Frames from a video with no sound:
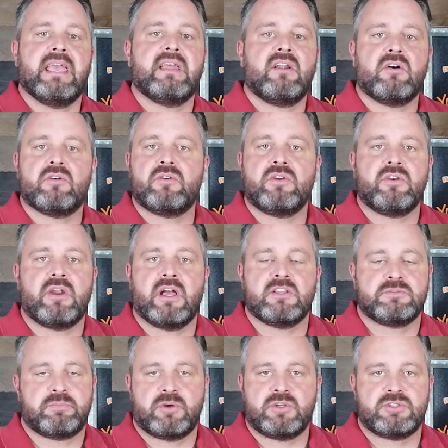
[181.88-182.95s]
And I'll go to your
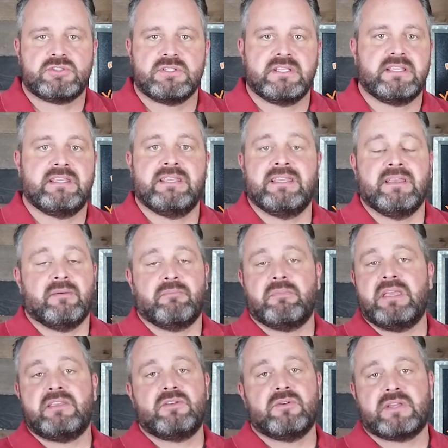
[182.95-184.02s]
house personally,
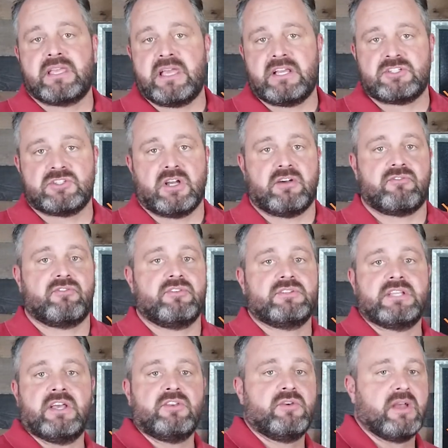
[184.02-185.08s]
make you a cash offer,
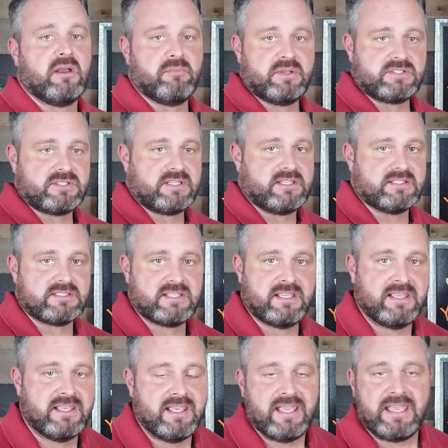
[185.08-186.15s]
tell you how much it is.
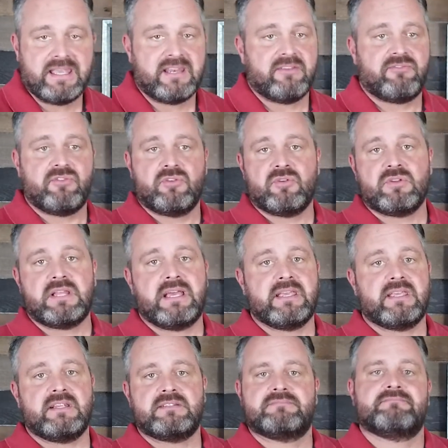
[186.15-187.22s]
And if you don't
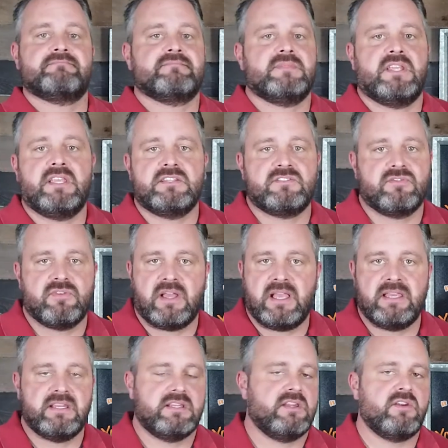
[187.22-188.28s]
like it, it's
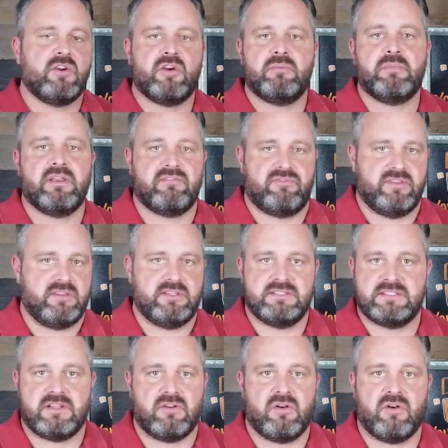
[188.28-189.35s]
fine. It doesn't hurt my
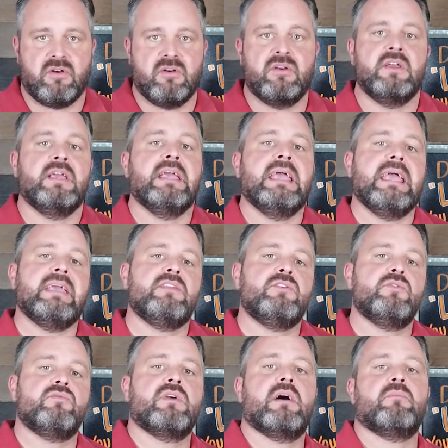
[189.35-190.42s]
feelings at all. And
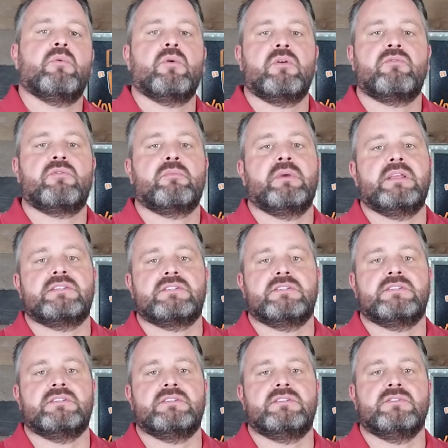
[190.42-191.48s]
you've got more
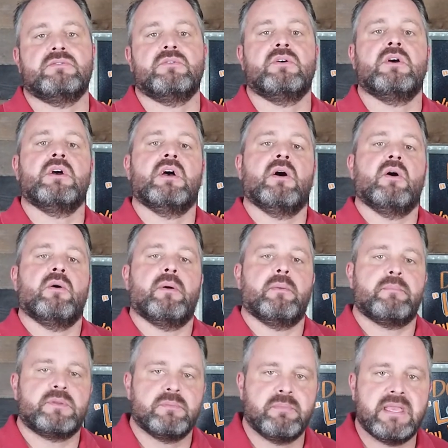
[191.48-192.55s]
information to
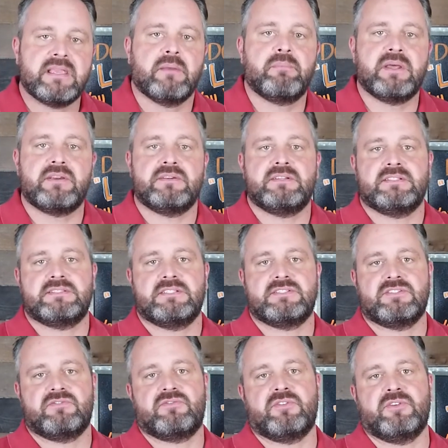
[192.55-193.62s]
make a better
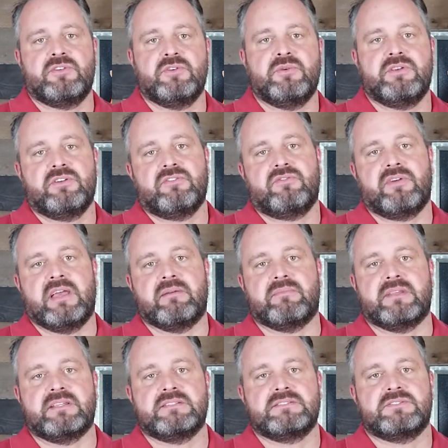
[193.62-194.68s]
decision for you and your
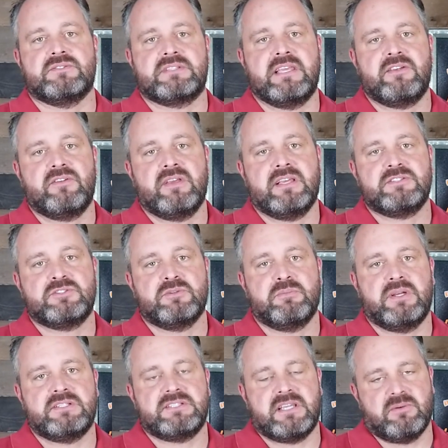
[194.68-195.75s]
family. So thank you guys so
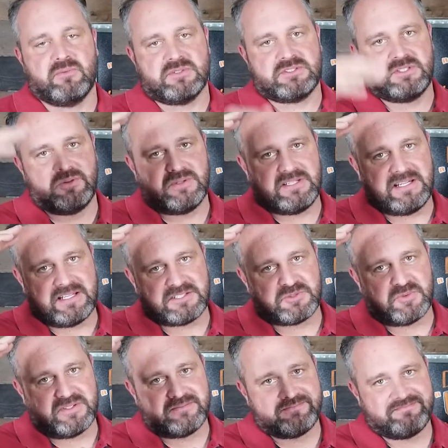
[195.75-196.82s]
much, and we'll see you on the next
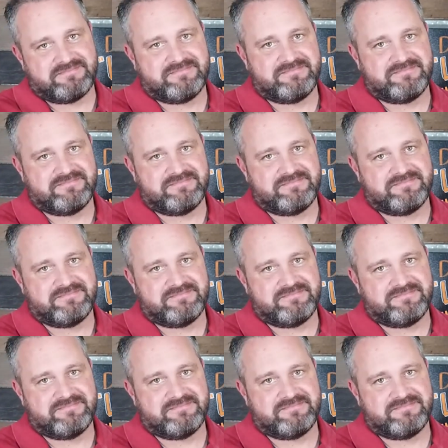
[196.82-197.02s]
one.